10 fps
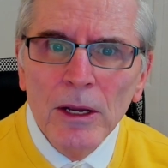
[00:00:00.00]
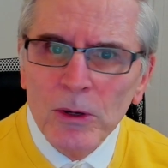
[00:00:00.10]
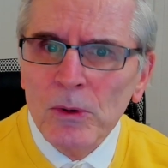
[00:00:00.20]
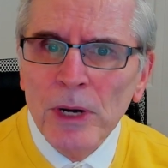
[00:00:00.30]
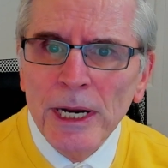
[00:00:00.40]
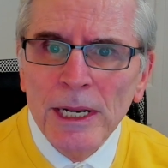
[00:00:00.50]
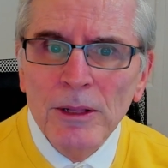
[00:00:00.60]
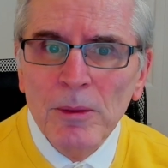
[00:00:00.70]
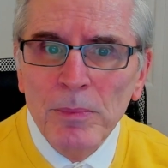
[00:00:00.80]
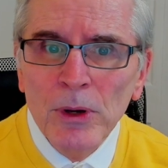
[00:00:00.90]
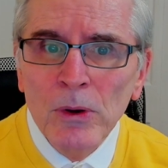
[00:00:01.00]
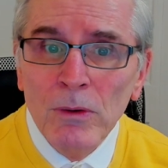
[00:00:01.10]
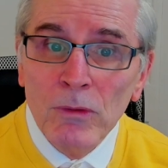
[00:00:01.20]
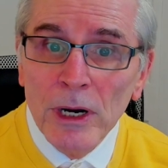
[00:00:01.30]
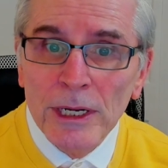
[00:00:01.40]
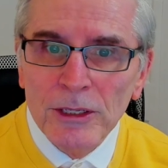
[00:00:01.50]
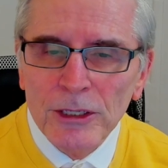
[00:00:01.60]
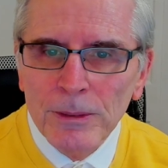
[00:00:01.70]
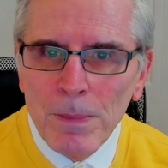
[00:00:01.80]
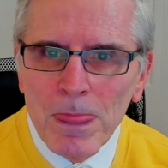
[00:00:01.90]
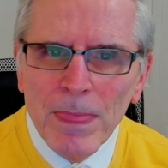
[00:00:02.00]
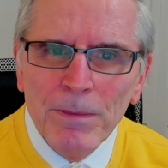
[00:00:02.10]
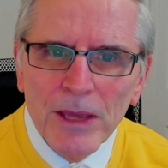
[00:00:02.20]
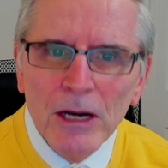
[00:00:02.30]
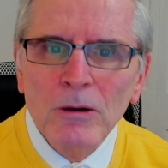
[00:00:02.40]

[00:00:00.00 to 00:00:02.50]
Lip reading: creating the Bill of Rights. Here